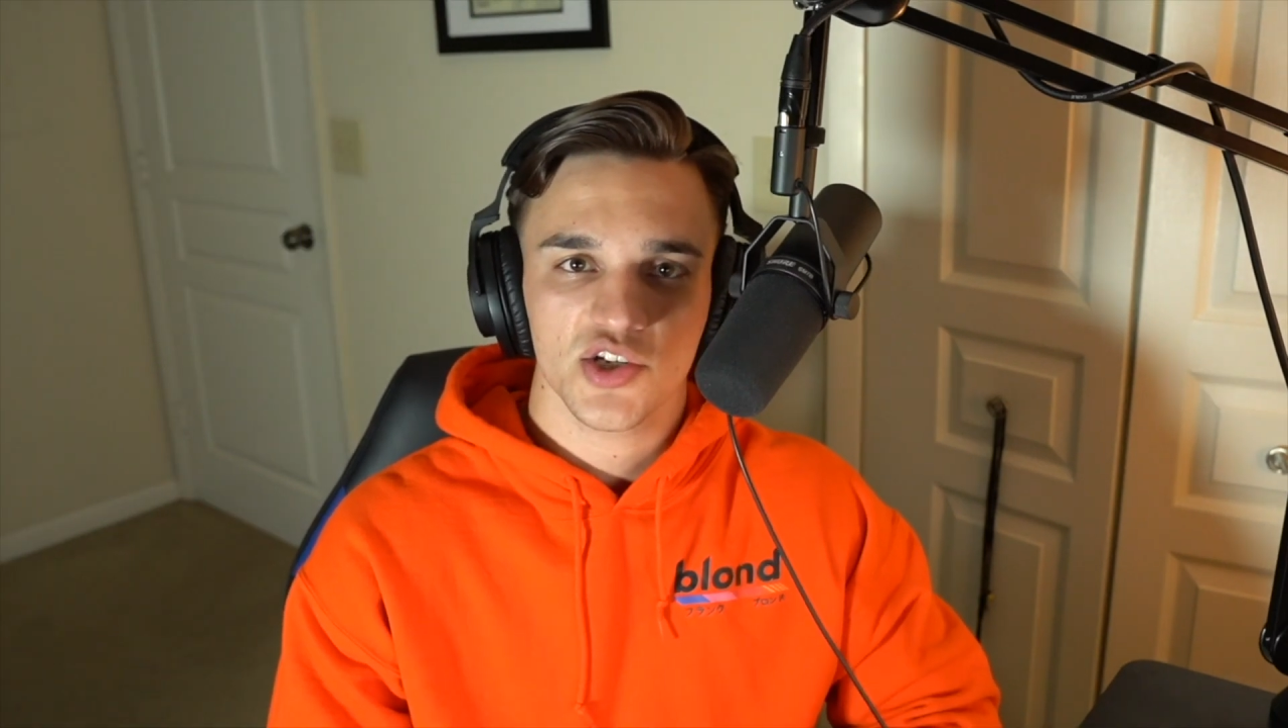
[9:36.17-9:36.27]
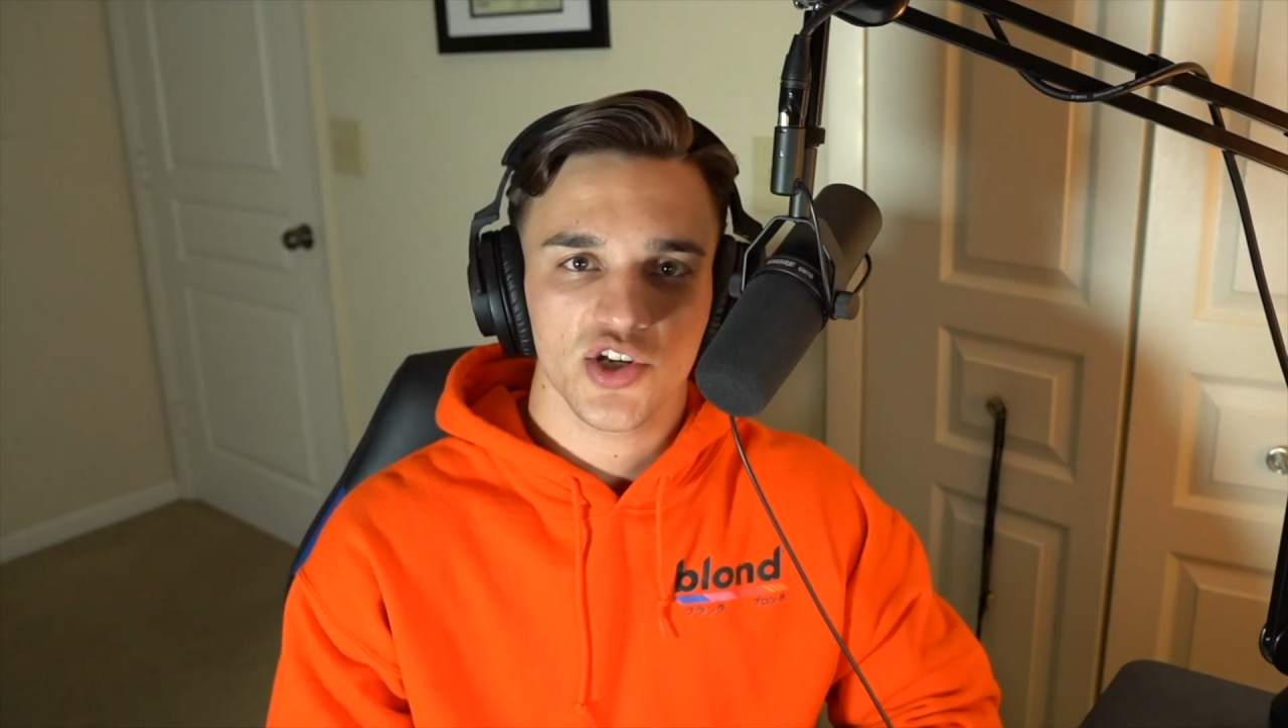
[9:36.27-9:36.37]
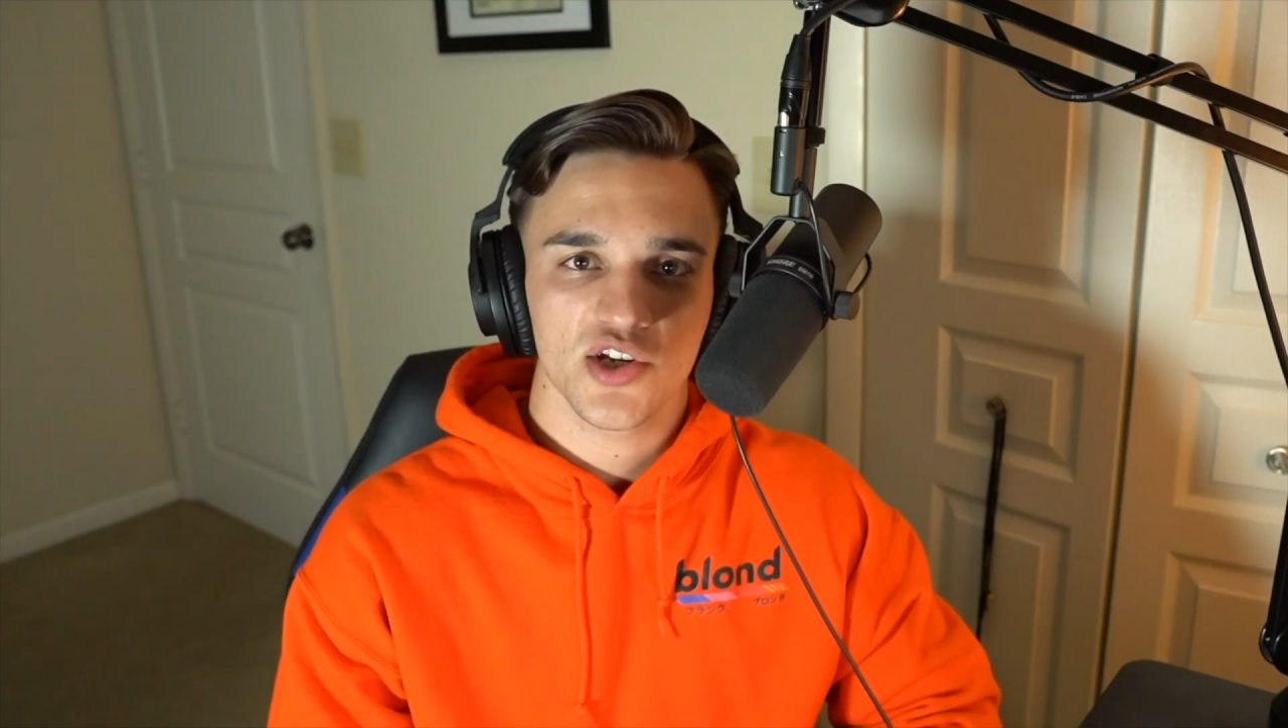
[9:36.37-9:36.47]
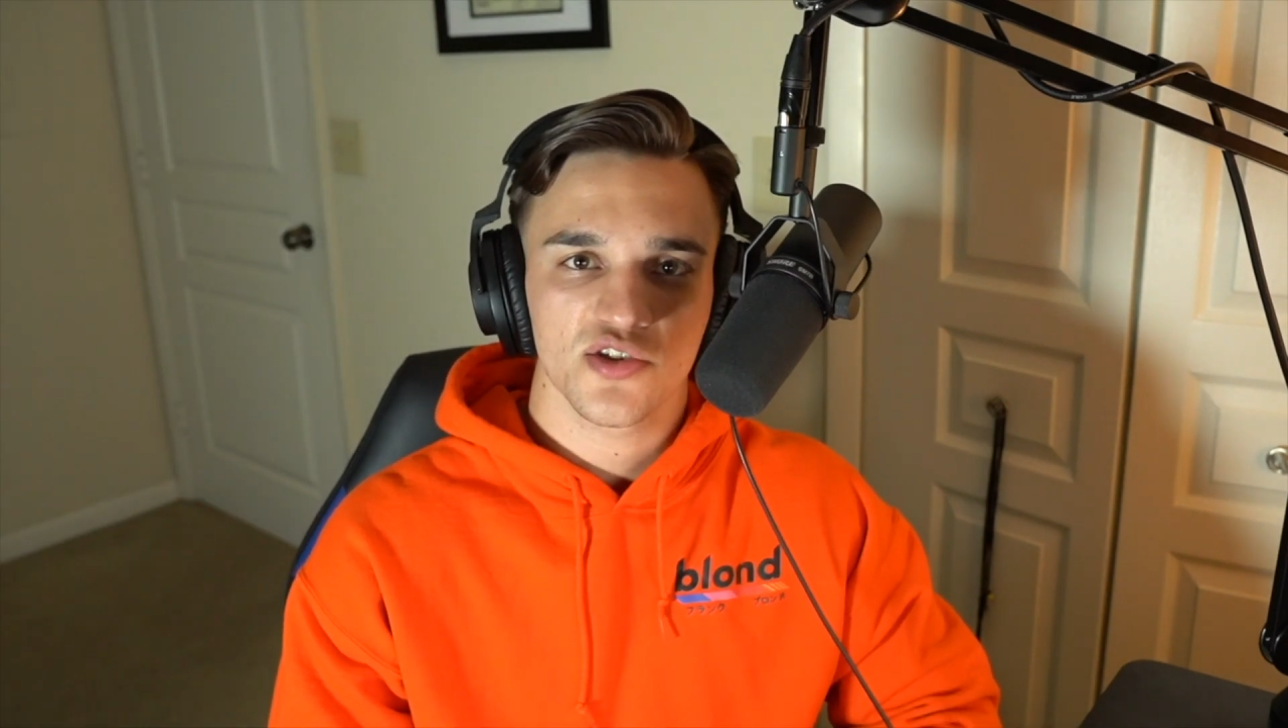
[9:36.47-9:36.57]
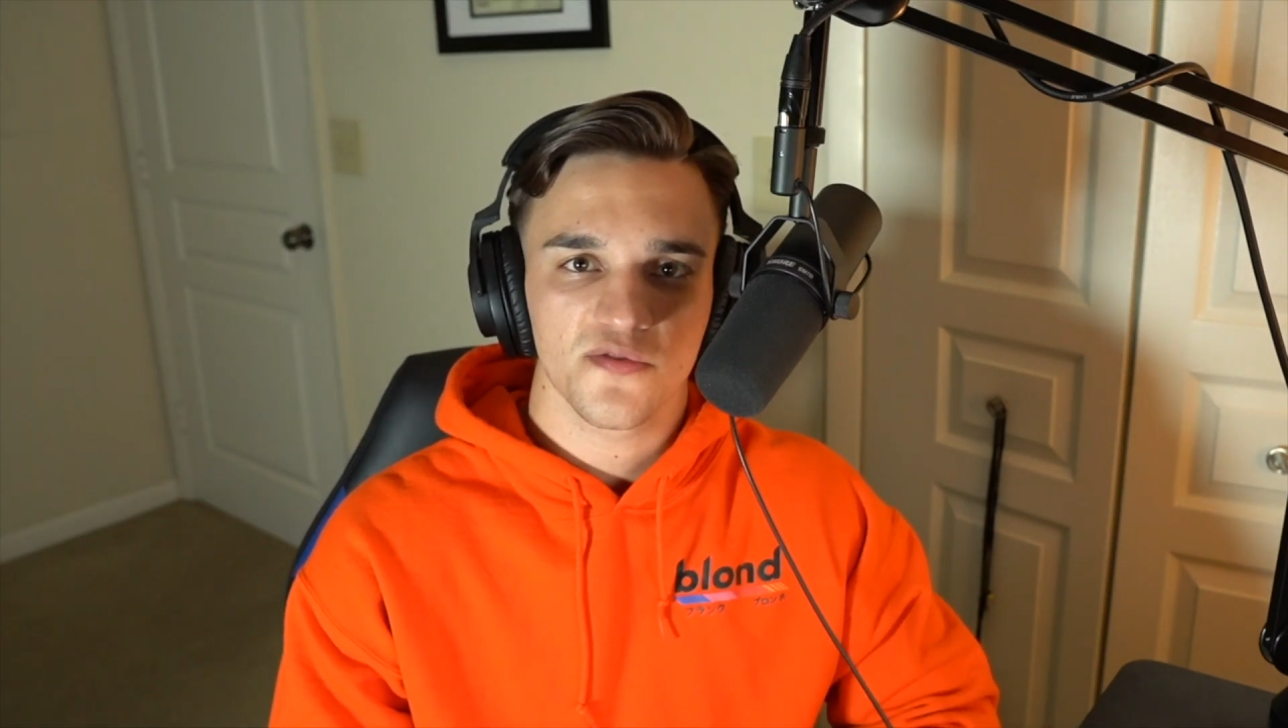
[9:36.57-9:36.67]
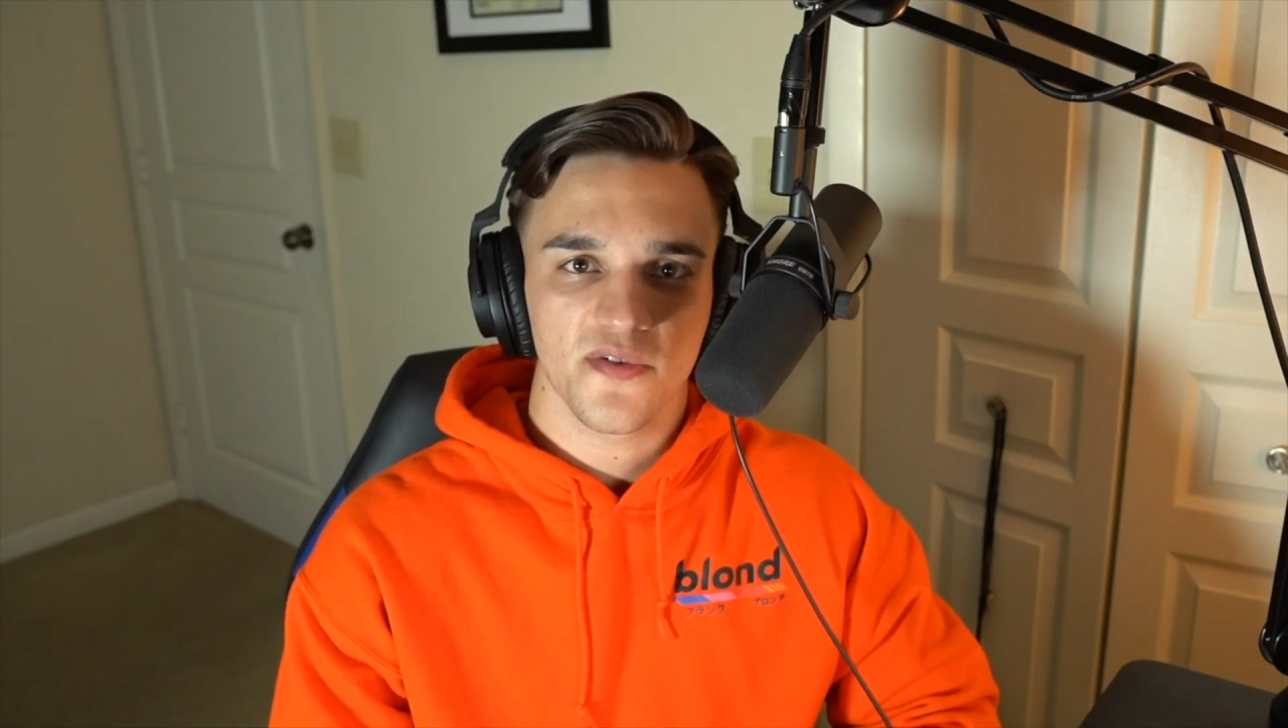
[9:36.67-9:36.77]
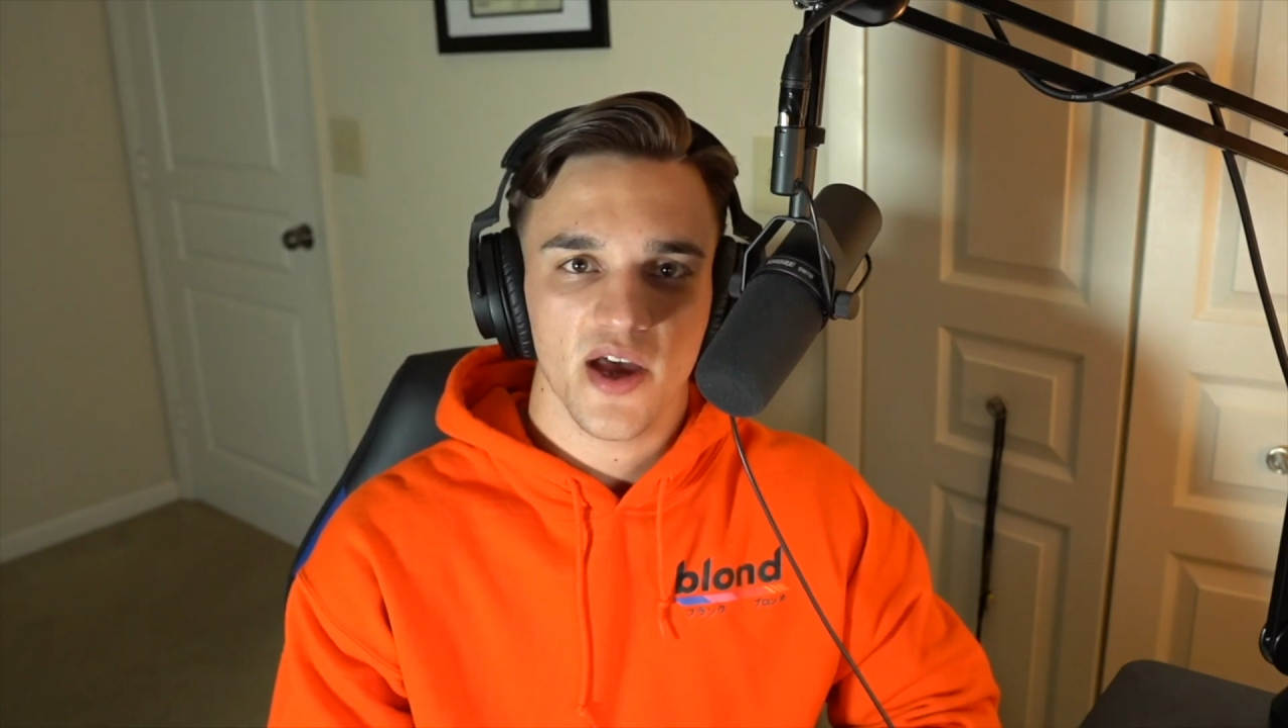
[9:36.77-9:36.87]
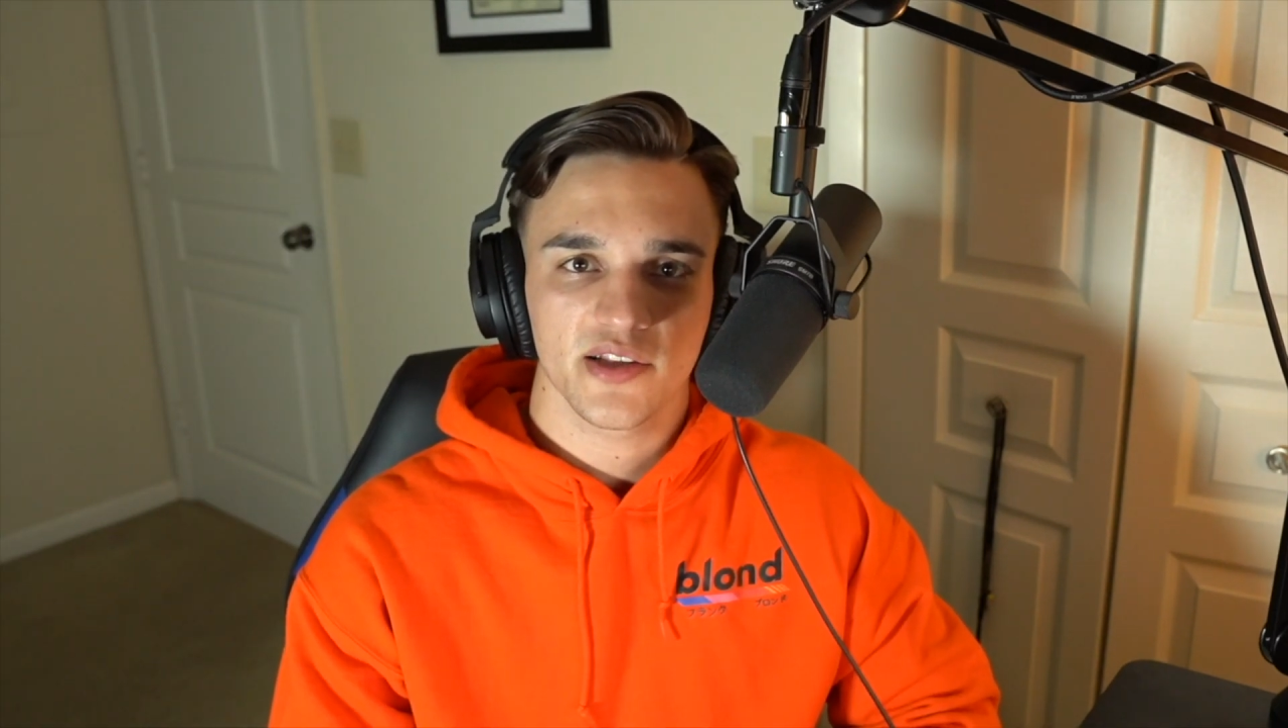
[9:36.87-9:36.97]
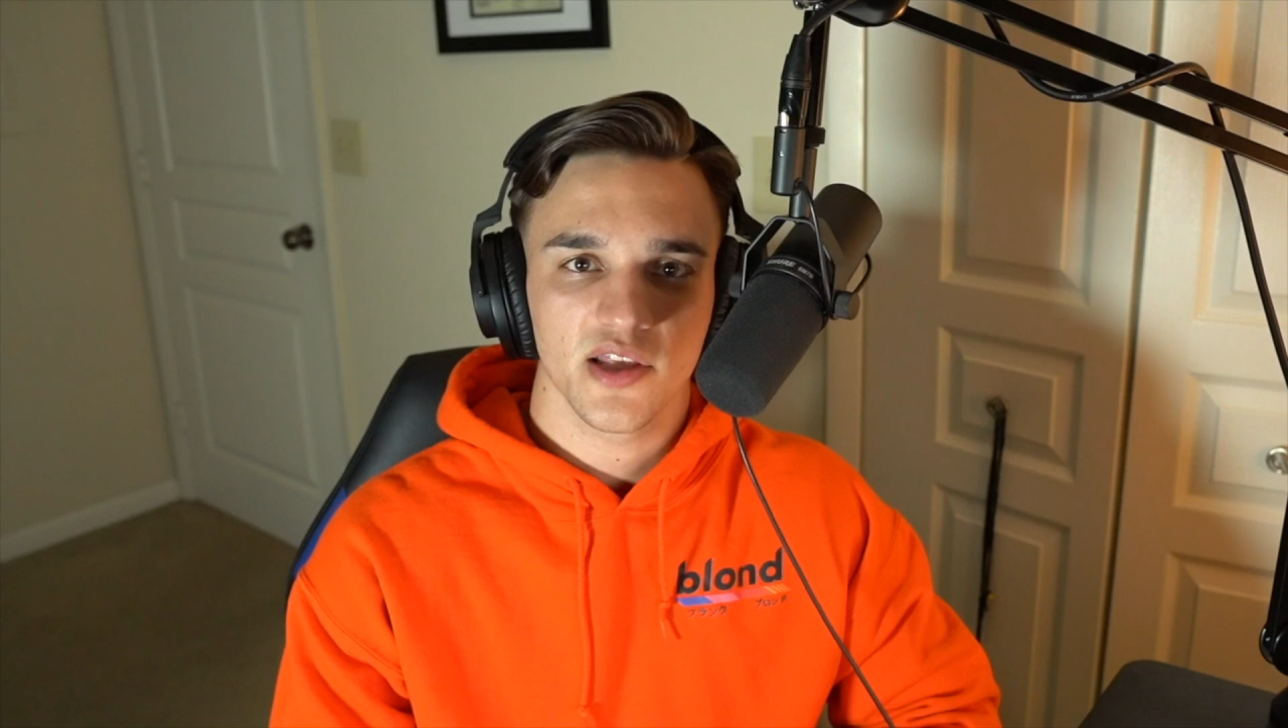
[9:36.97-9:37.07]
change the fact